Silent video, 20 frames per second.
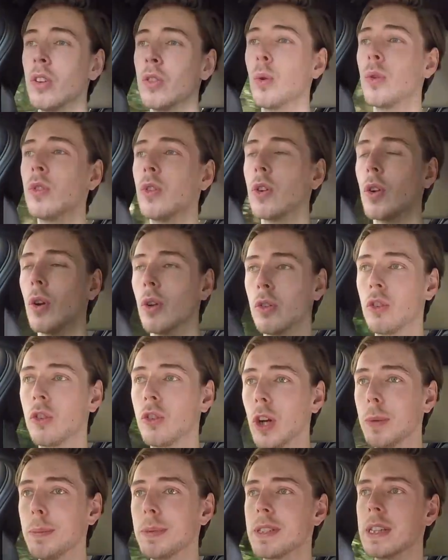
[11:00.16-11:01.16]
it's also got
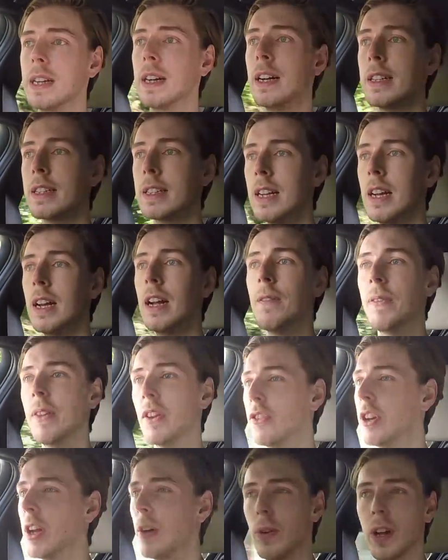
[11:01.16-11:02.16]
stop-start,
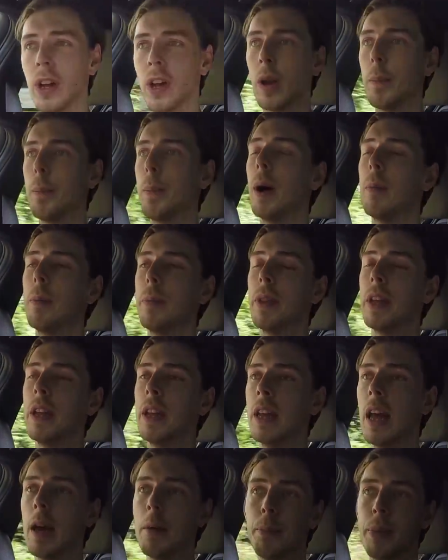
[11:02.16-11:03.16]
it's definitely going to pump
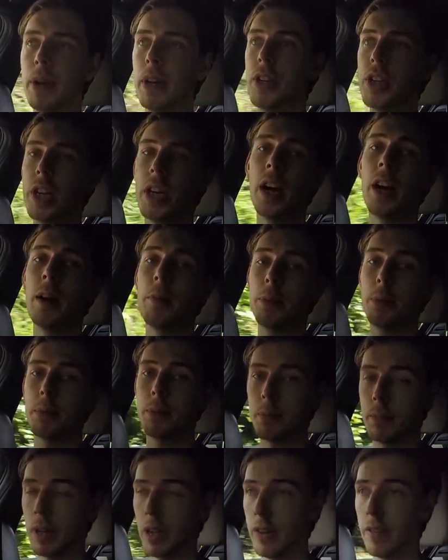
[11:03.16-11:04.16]
the MPG up
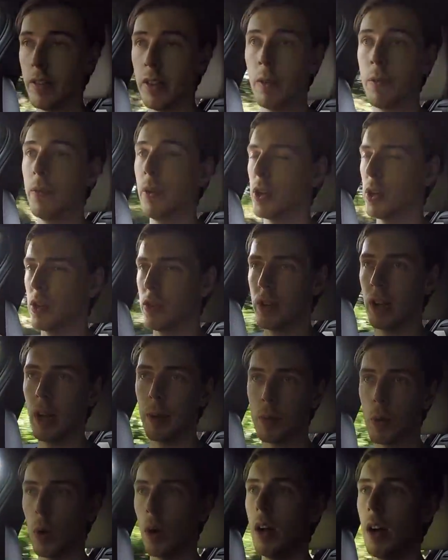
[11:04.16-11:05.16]
and the efficiency
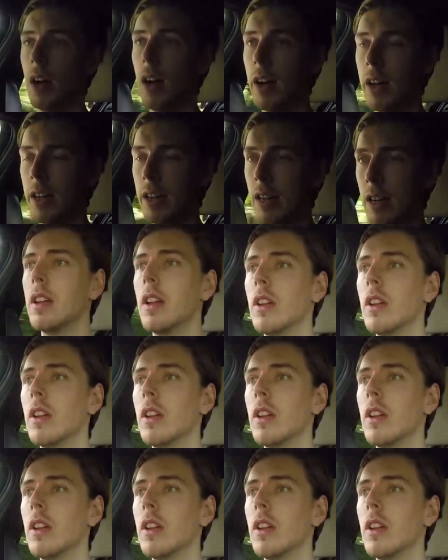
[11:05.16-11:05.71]
up quite high.